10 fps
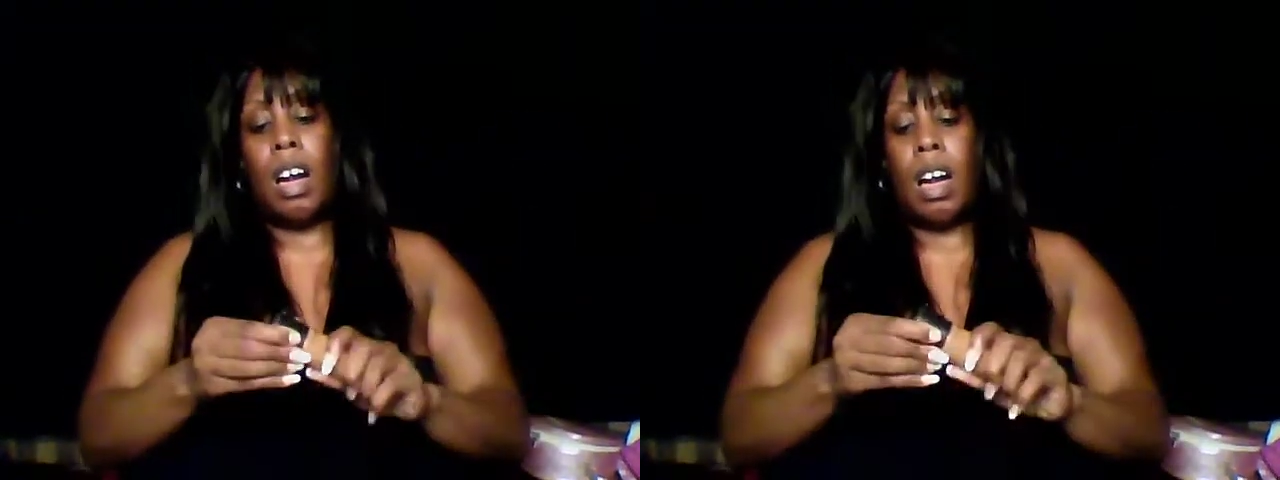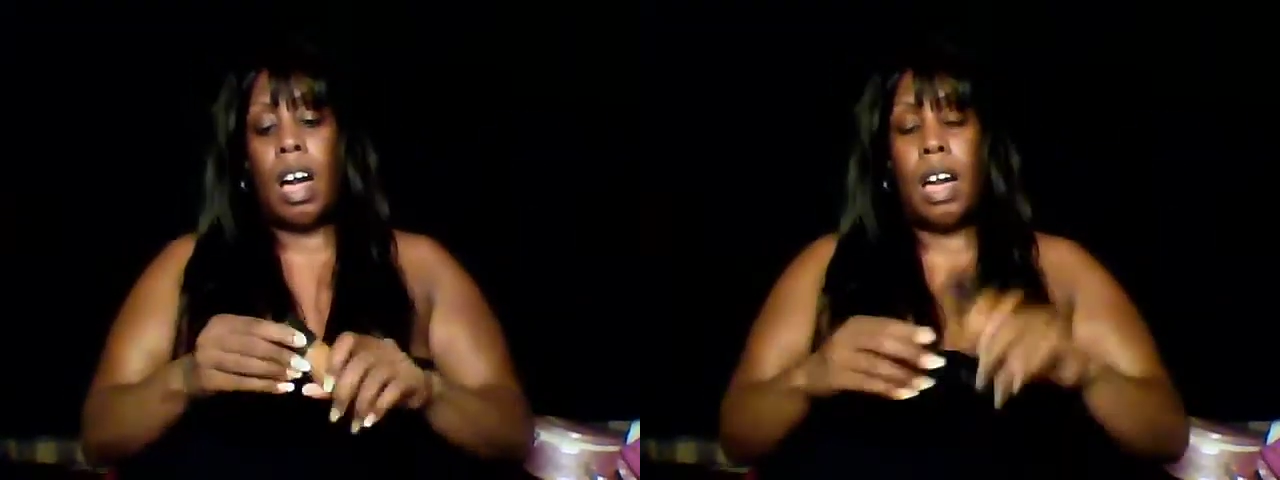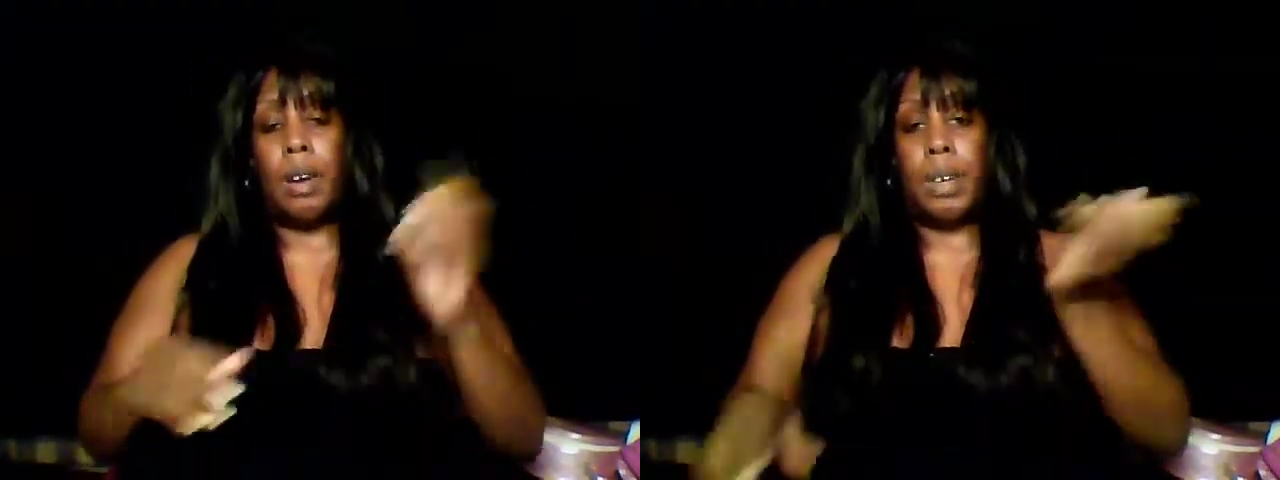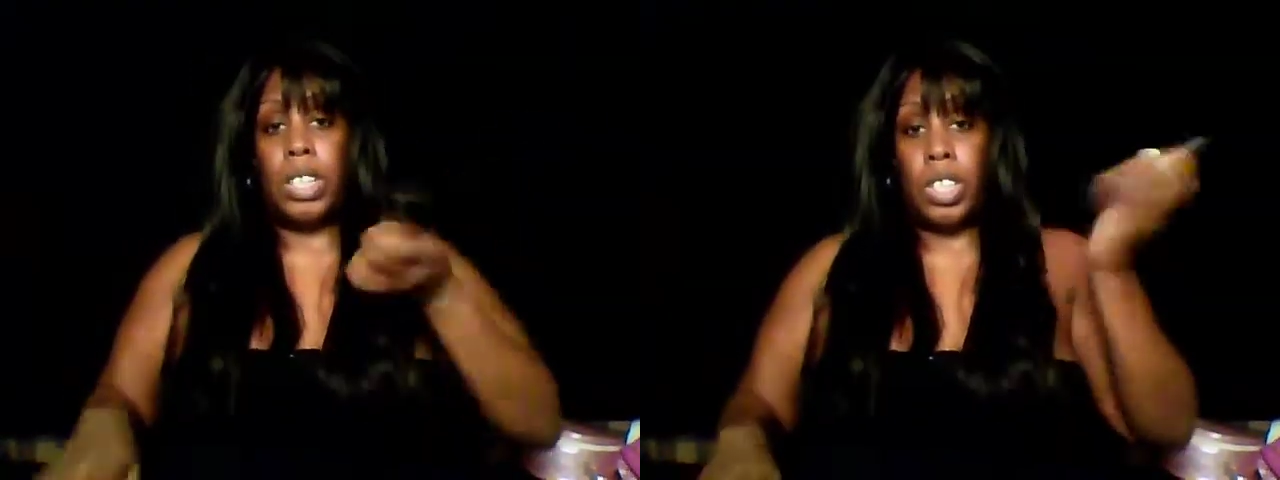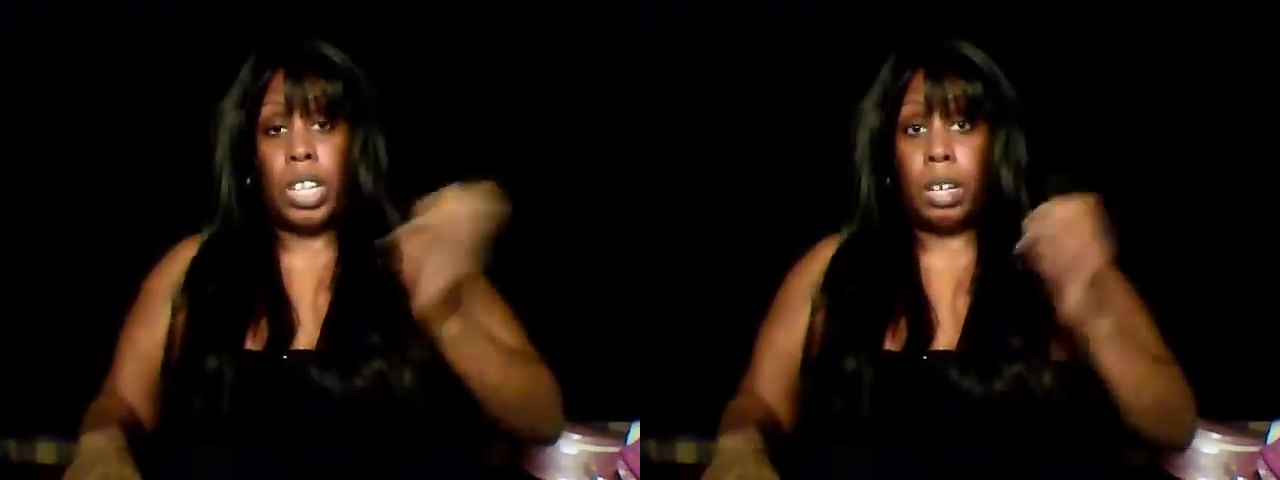I always
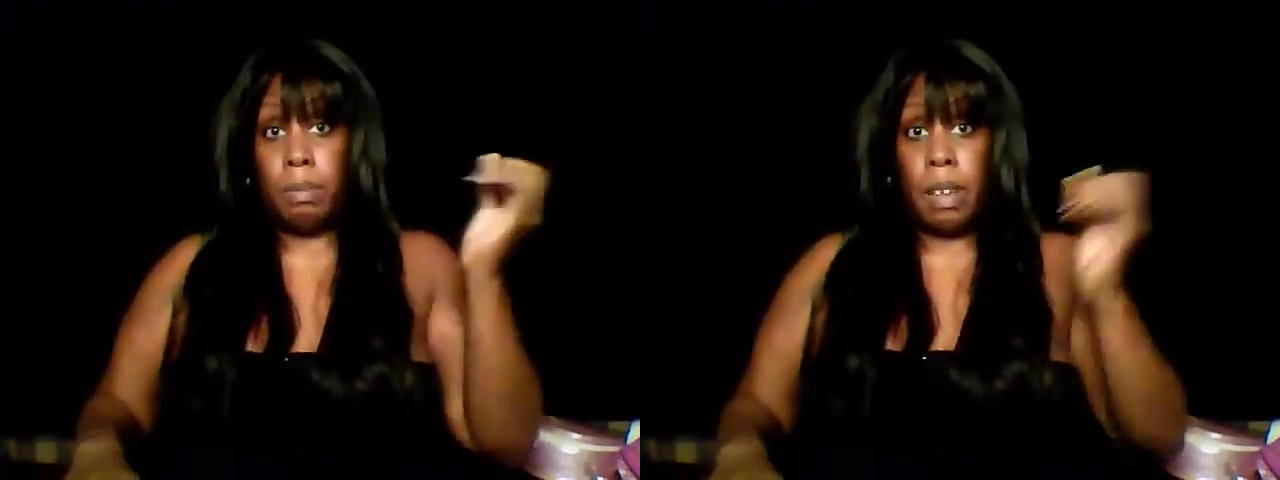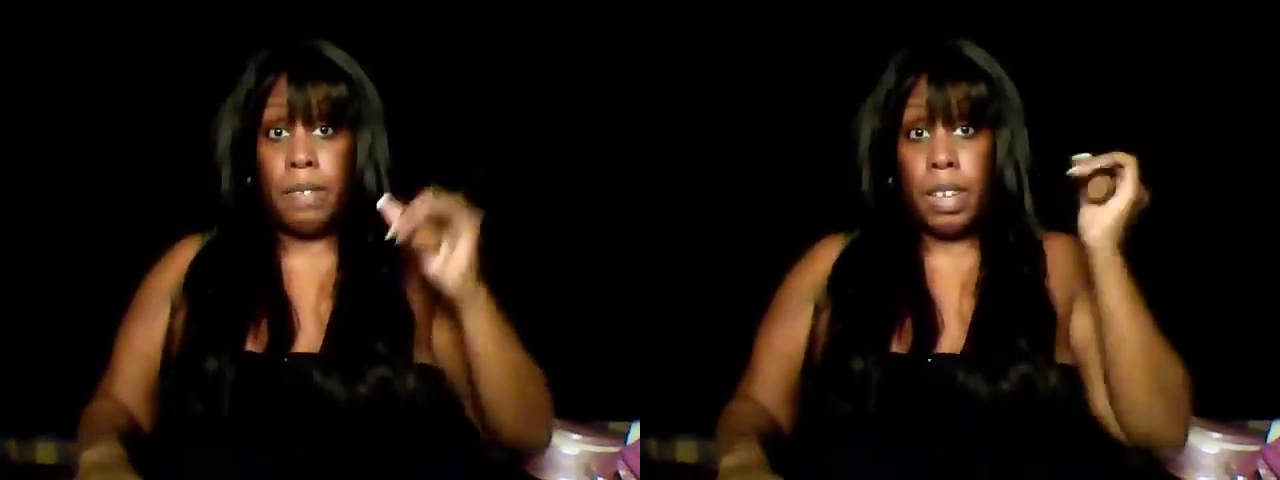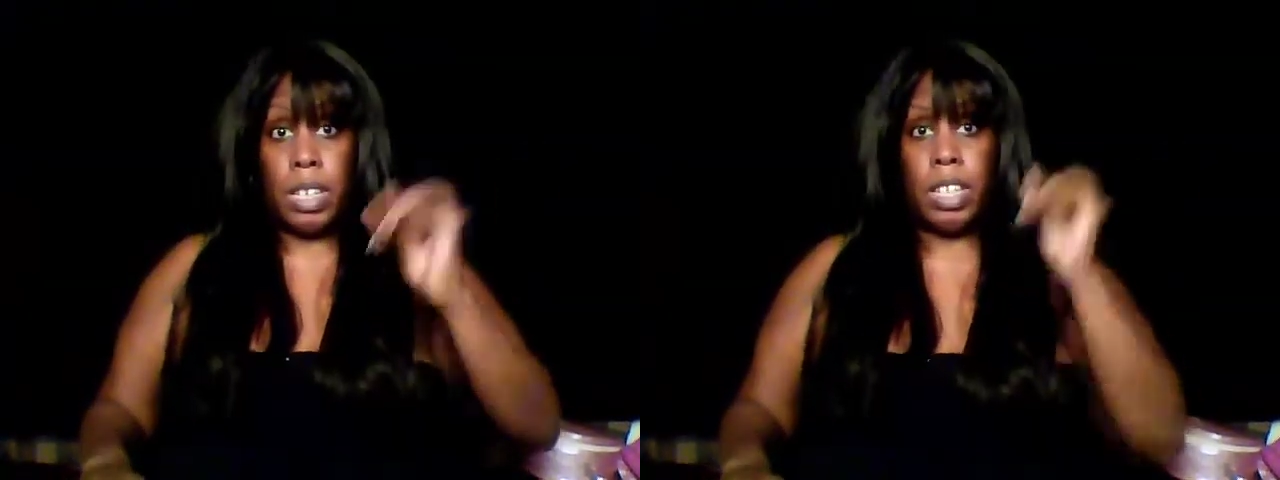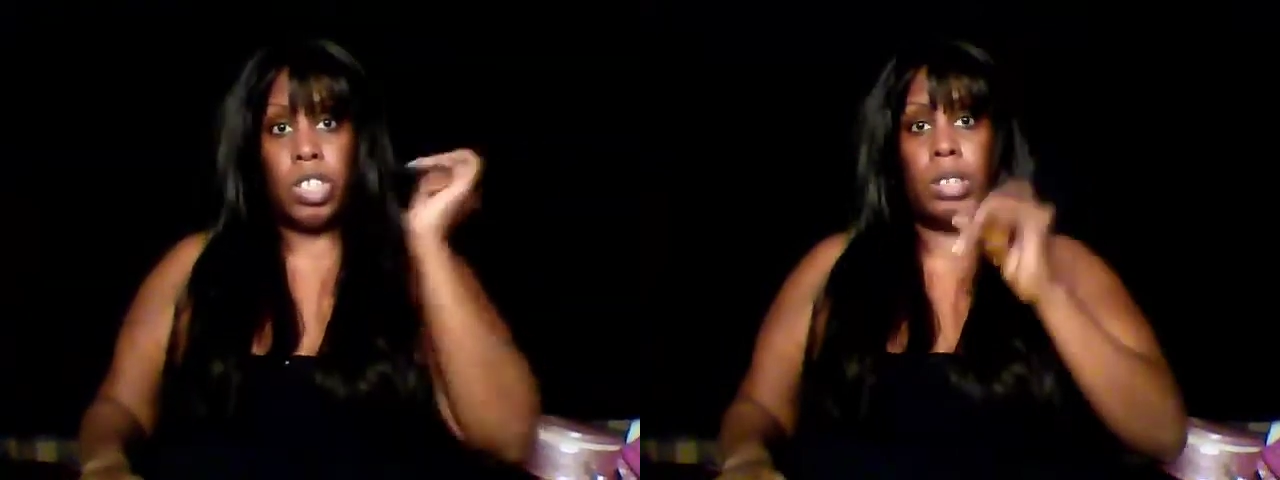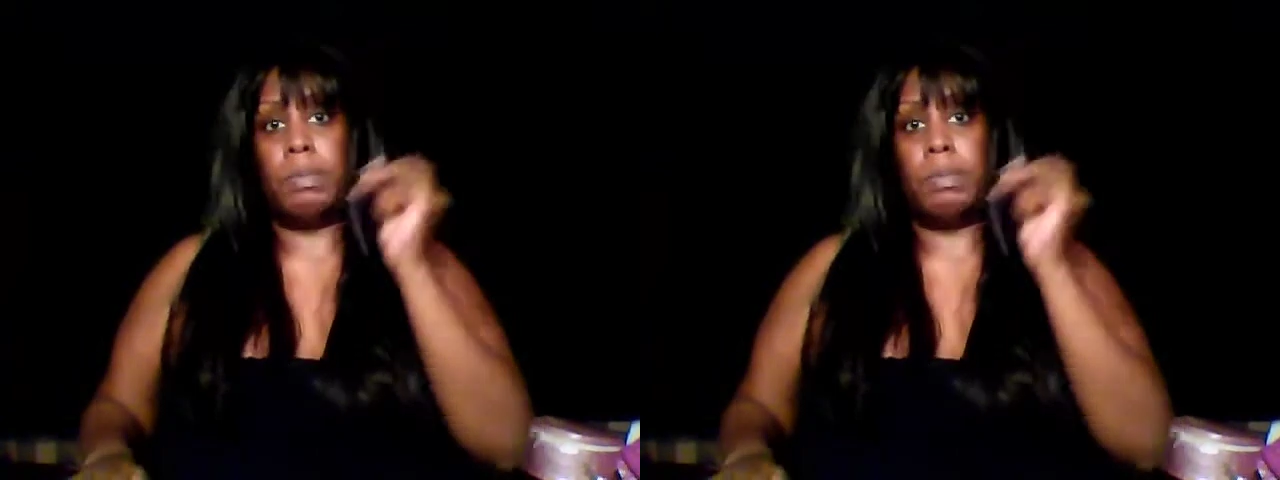shake my foundation